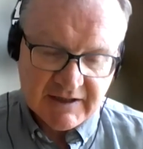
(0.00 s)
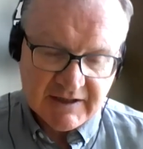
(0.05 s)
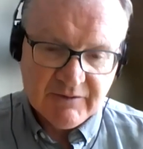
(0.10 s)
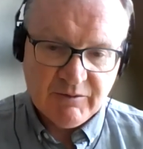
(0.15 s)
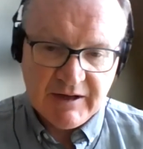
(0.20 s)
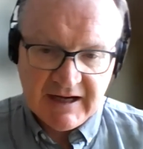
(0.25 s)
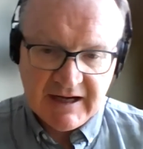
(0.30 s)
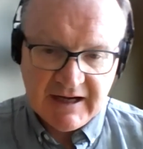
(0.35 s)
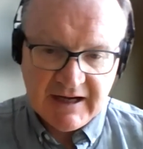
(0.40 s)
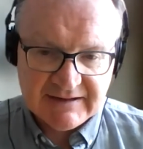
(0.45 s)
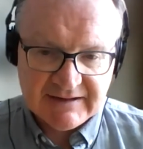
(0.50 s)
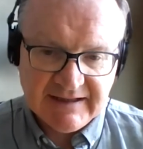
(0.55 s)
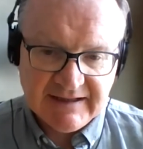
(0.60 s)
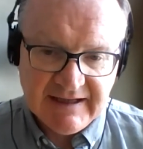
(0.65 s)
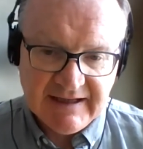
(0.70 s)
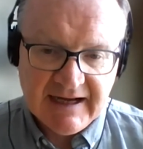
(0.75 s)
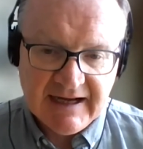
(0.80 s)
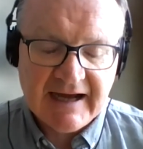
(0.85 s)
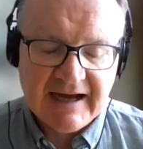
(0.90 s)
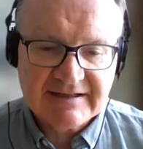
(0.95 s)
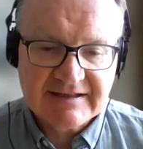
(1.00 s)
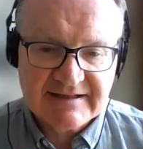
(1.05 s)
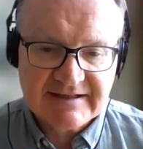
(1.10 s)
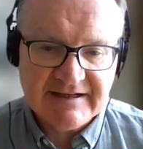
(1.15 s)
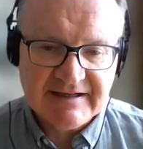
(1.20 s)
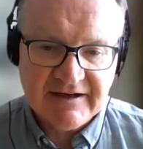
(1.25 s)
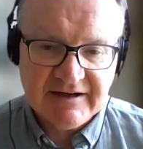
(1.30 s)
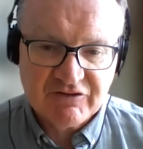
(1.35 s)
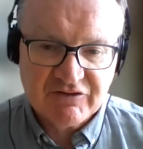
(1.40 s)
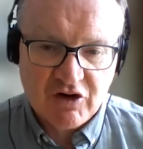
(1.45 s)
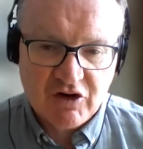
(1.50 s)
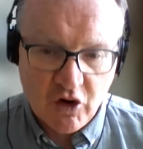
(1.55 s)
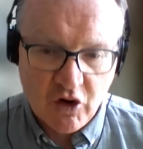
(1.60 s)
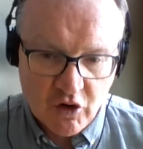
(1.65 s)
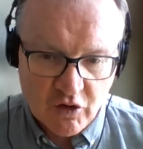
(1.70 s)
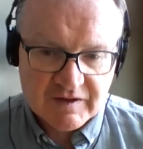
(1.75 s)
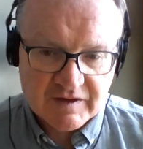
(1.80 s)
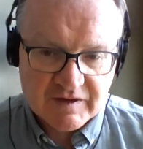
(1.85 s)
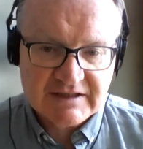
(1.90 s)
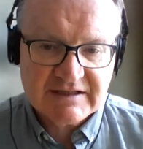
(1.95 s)
We had the legacy of
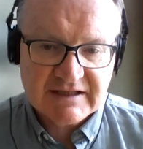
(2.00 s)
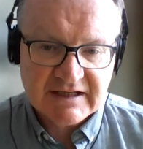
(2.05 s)
COVID